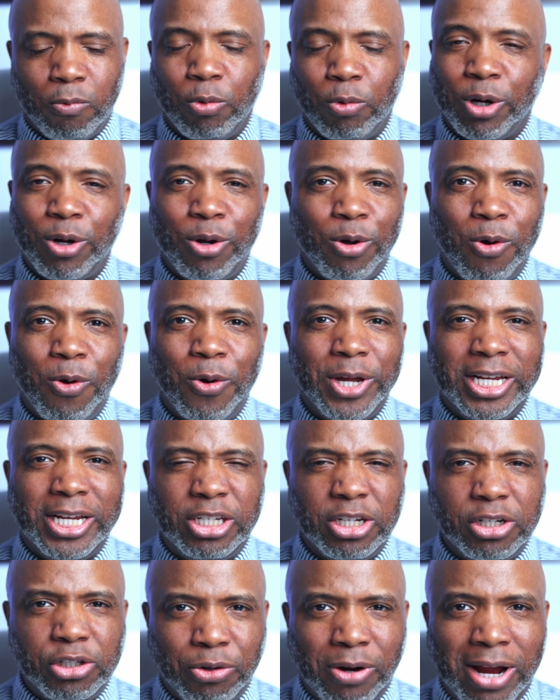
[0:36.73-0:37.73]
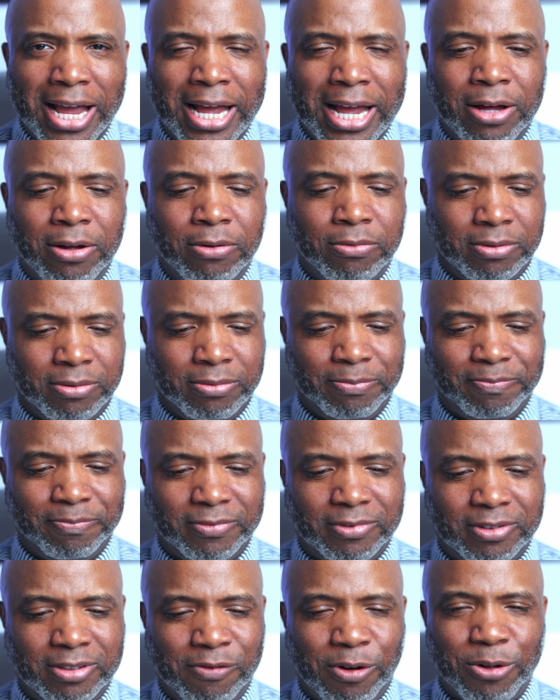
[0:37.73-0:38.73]
We're going to drown."
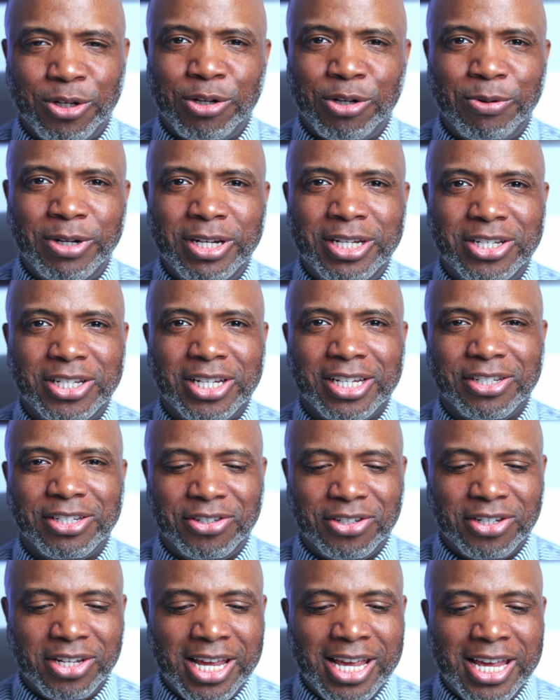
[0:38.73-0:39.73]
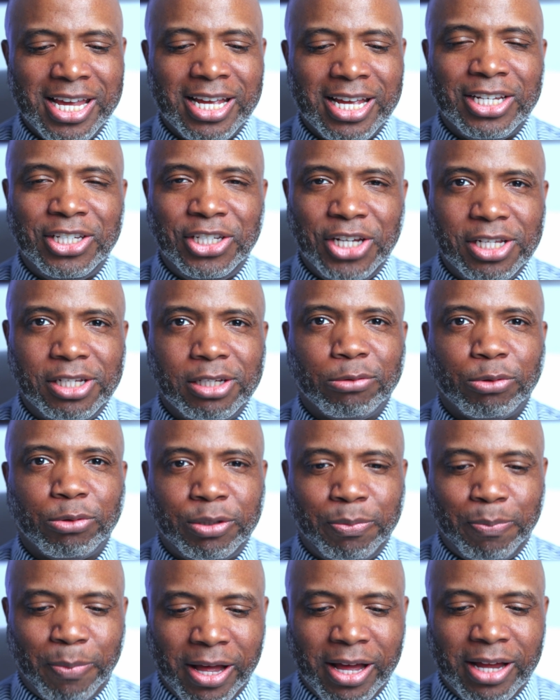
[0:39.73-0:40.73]
Verse 26. Jesus
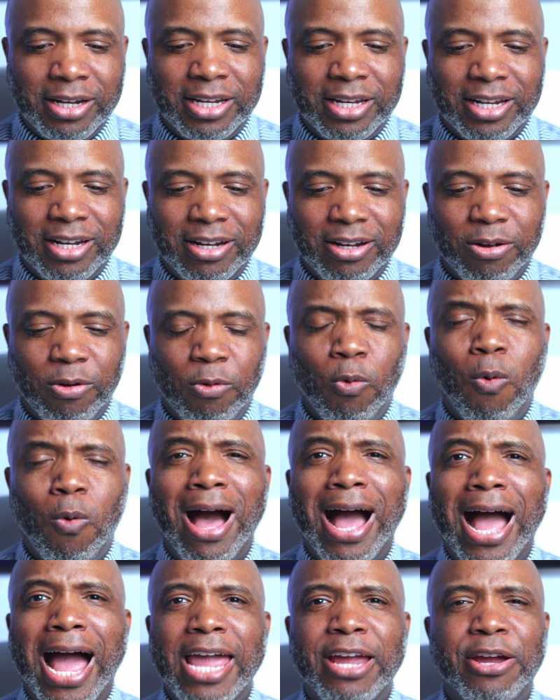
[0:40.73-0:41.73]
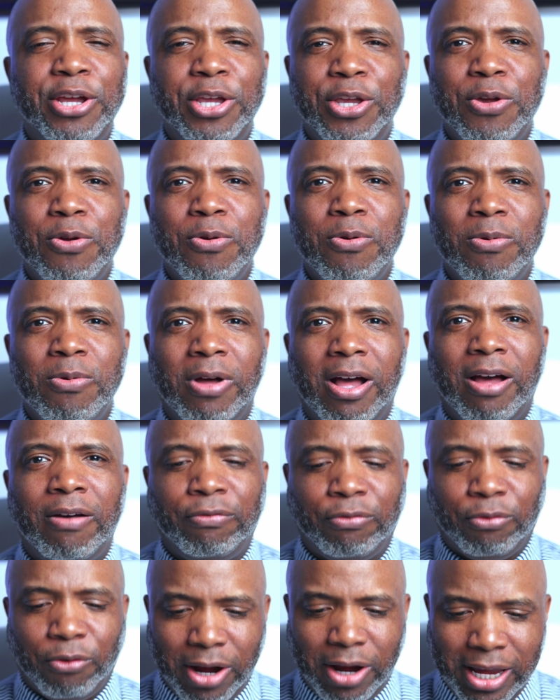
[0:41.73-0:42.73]
responded, "Why are you
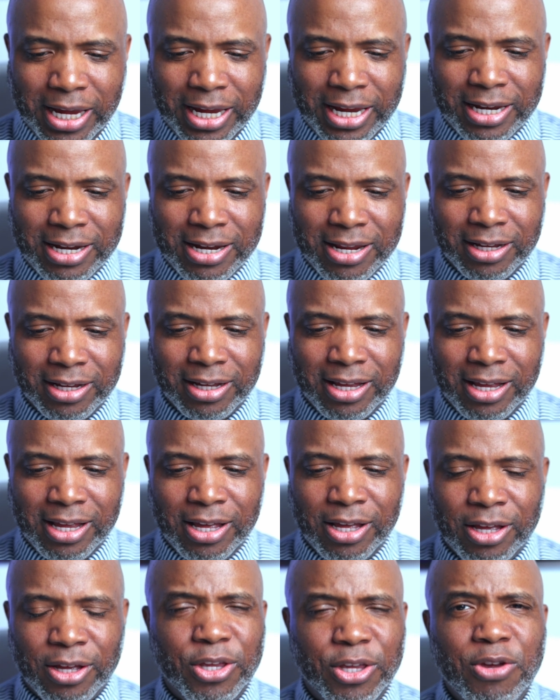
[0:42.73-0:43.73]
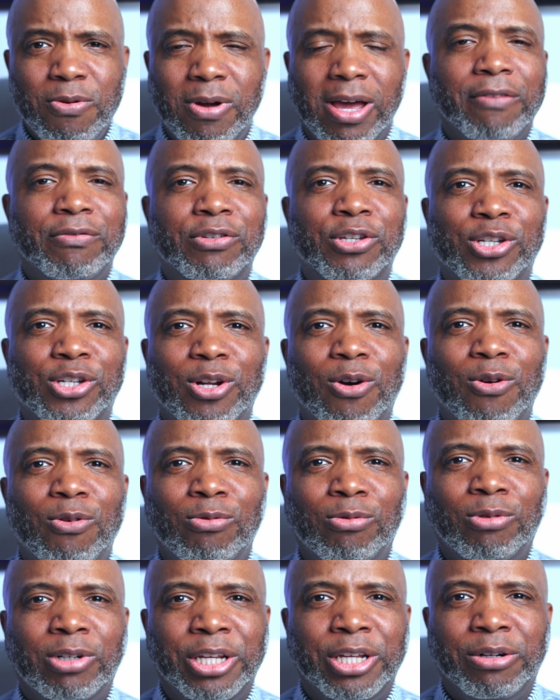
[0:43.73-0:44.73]
afraid? You have so
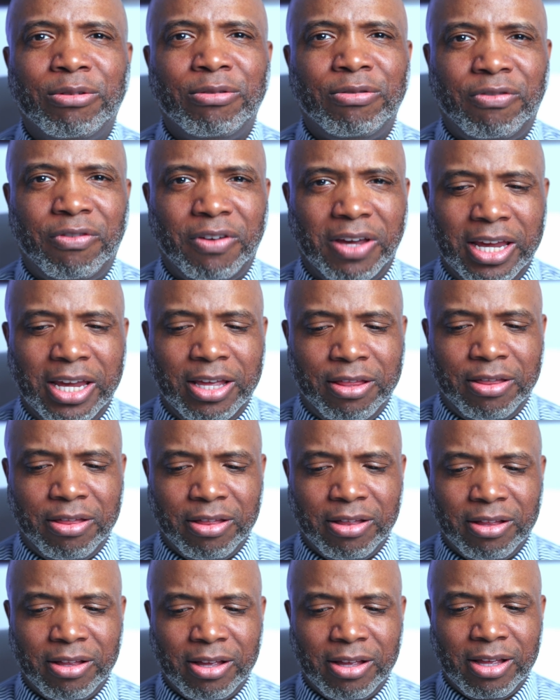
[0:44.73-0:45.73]
little faith."